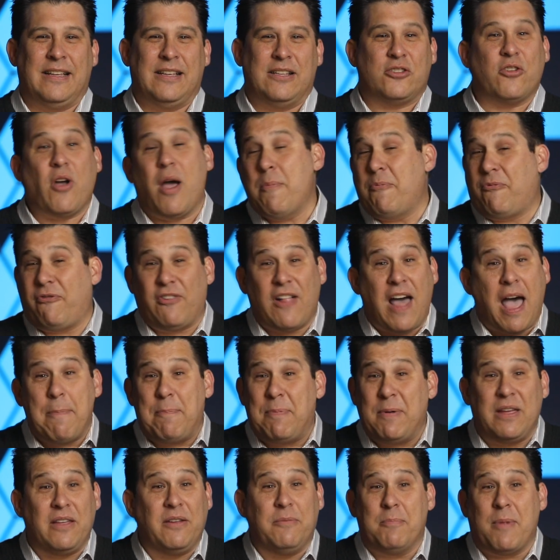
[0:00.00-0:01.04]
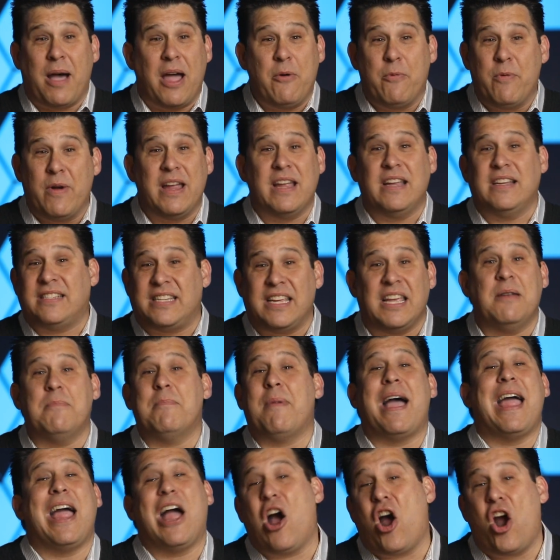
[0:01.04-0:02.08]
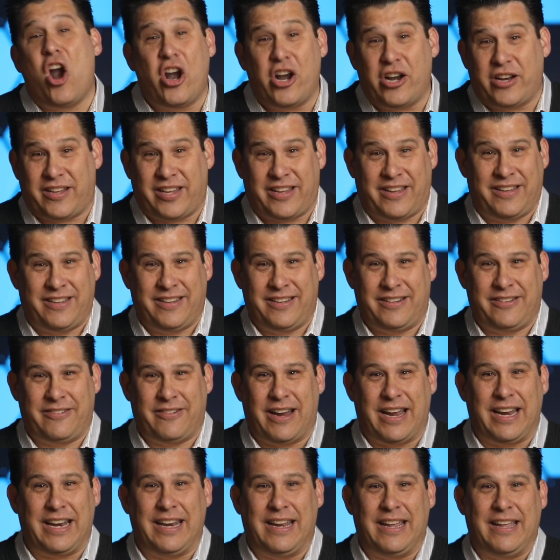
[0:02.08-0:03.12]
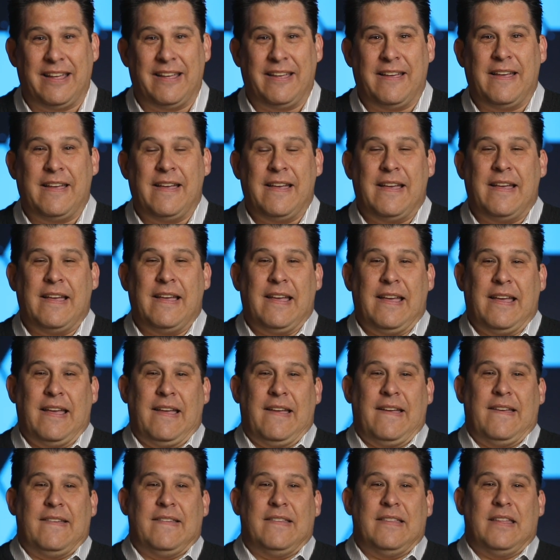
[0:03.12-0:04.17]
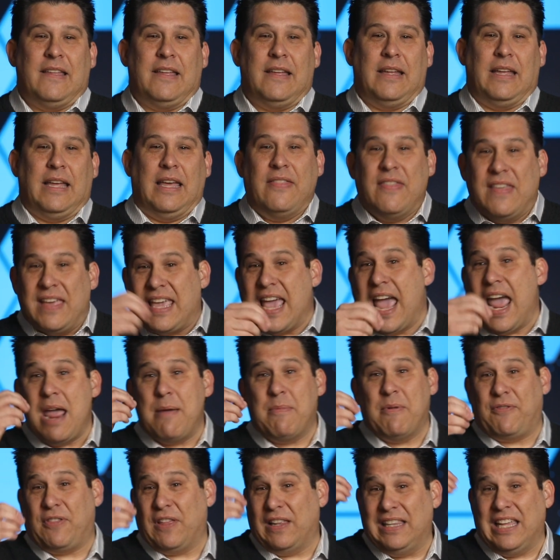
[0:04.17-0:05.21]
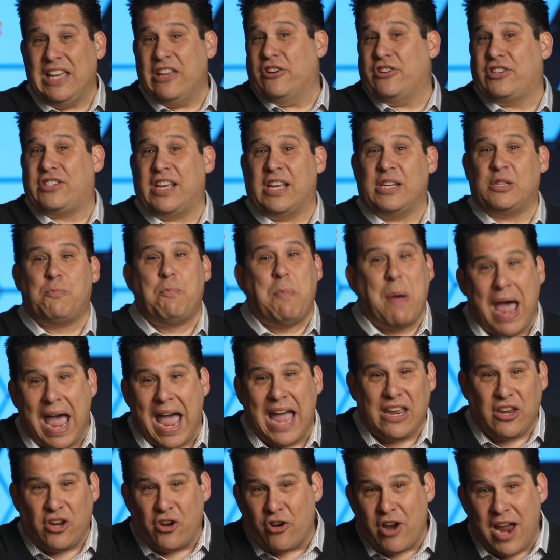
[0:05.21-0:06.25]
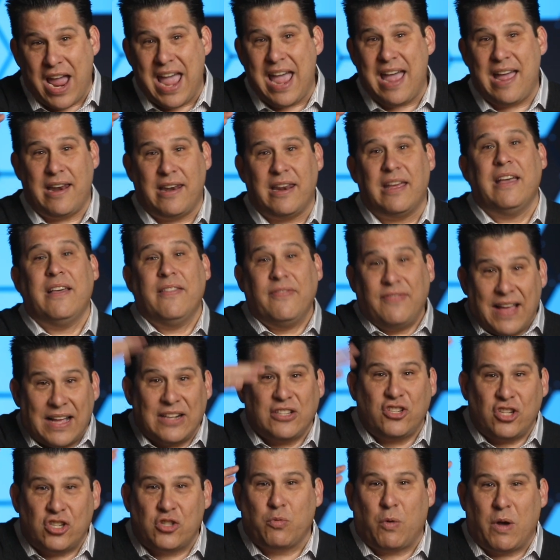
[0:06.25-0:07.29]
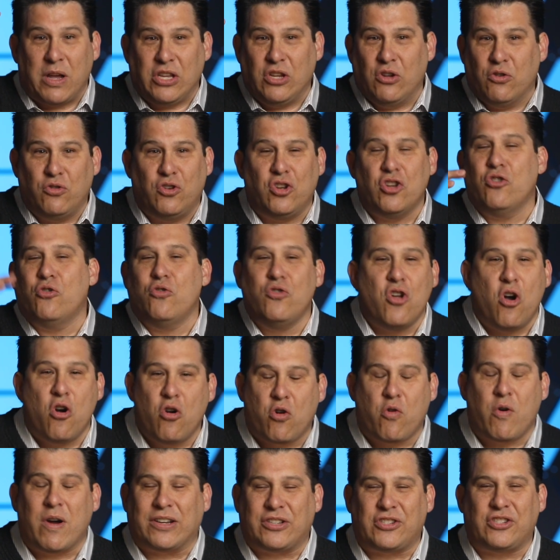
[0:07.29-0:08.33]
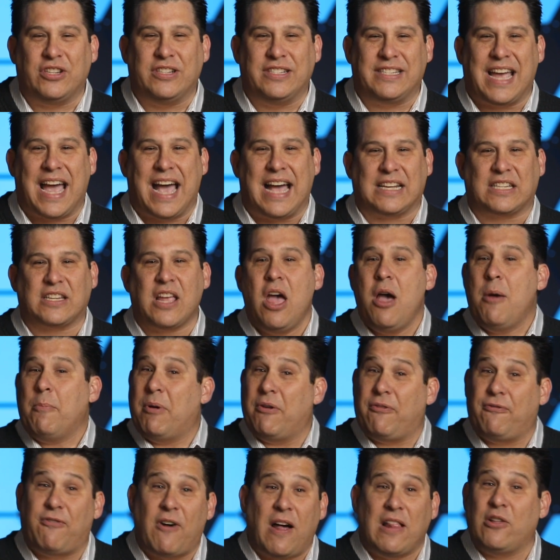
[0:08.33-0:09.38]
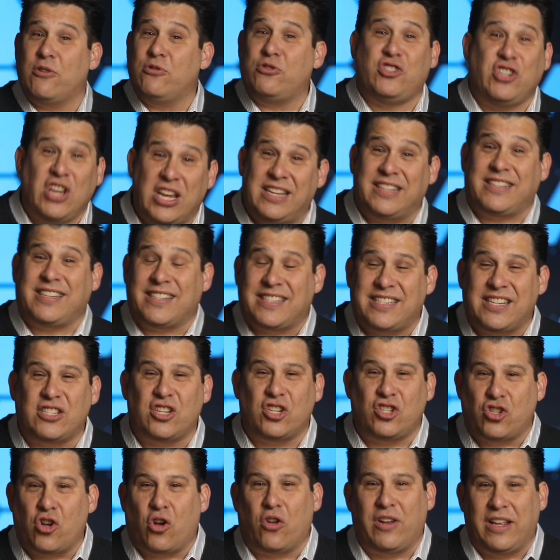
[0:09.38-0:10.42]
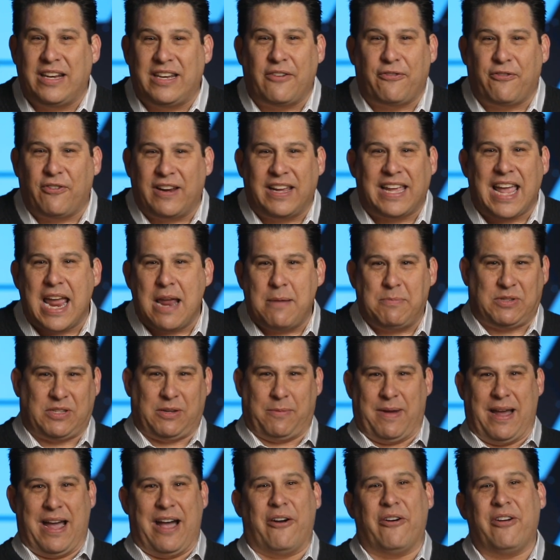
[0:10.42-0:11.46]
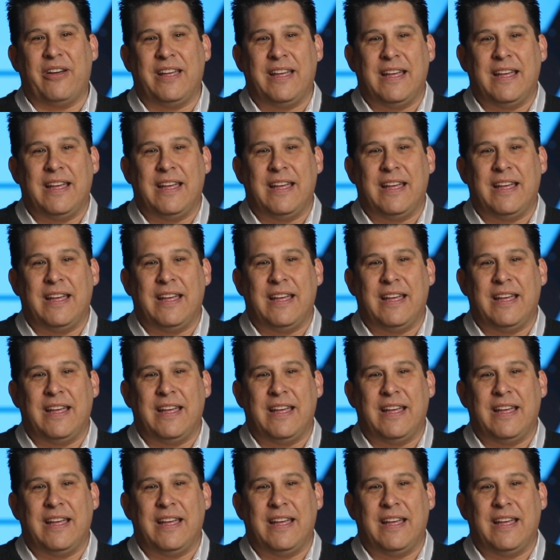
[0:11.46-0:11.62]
So I'm flapping my wings in my heart, right? In the game, if the leader says, pat your head, that's just what you do, no questions asked. But follow Jesus is a totally different game somehow.